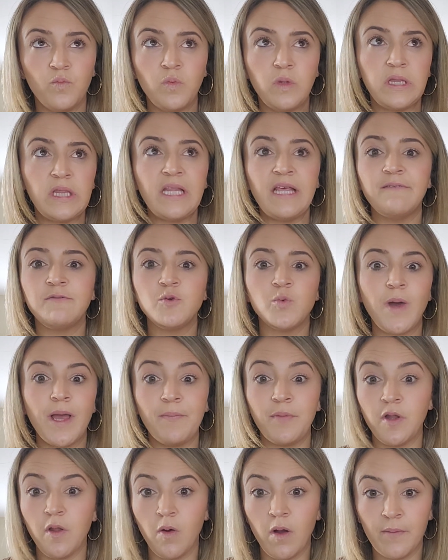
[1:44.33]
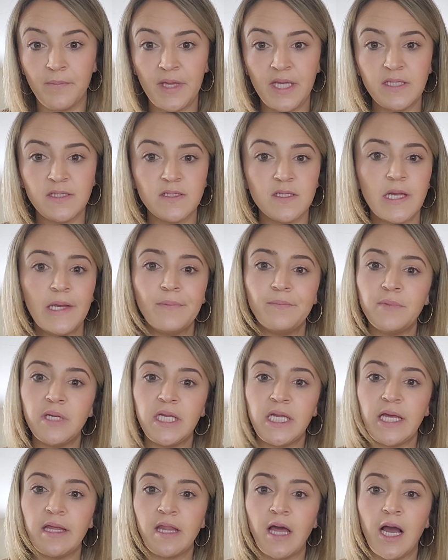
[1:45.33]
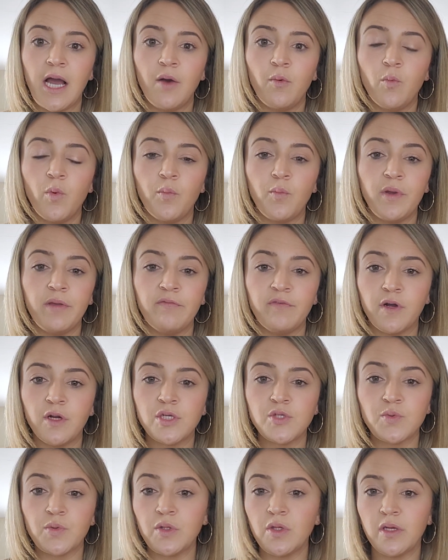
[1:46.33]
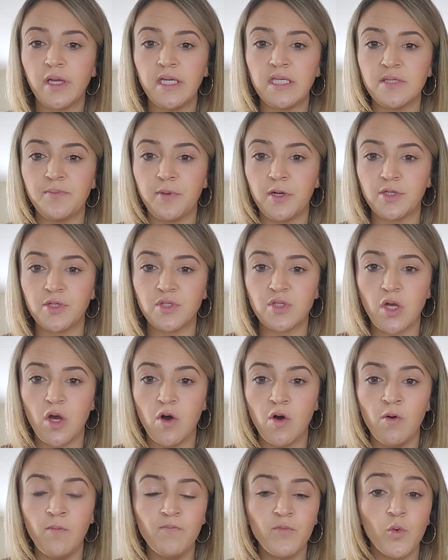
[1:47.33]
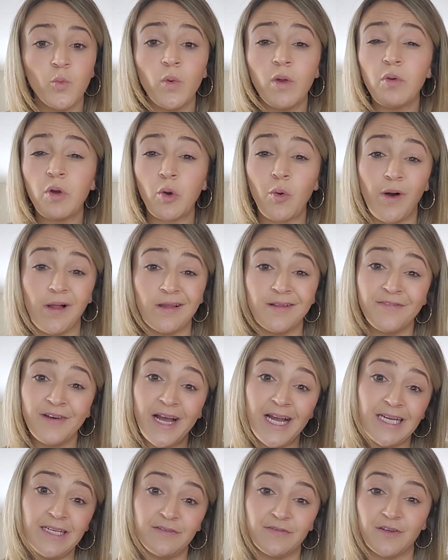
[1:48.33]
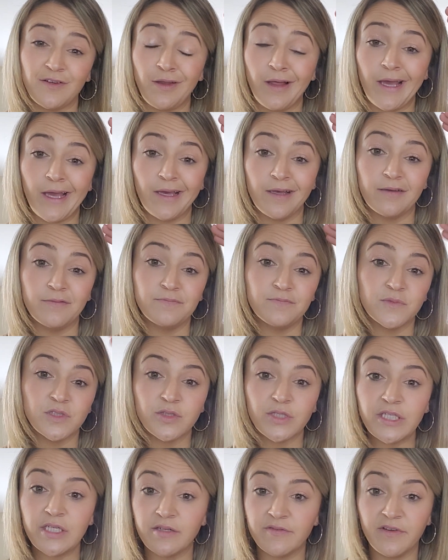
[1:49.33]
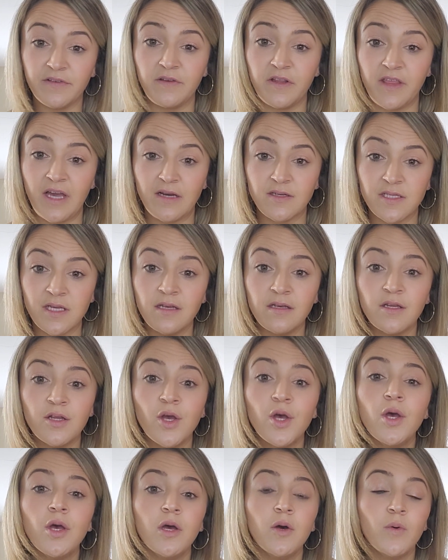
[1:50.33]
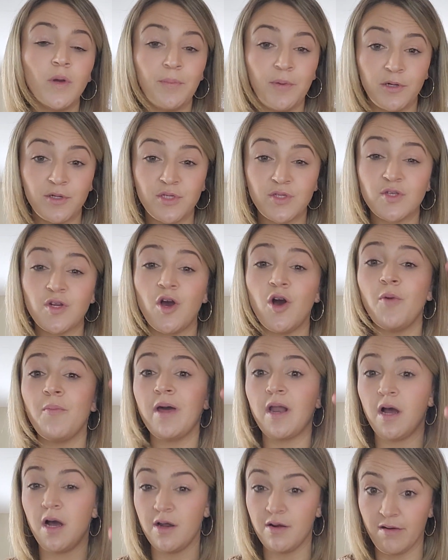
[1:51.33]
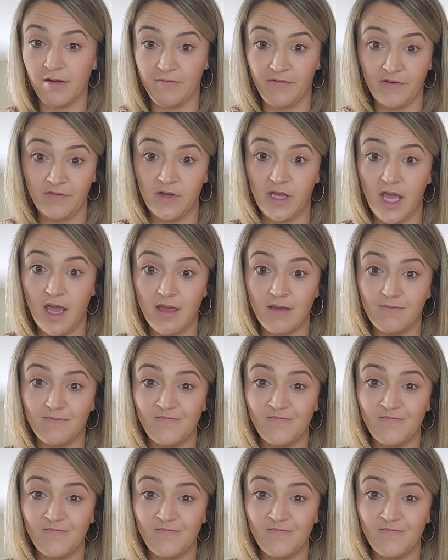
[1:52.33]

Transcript: lived way below our means, meaning that when we first were looking to purchase a home, we were qualified for $350,000. We purchased a home at $158,000.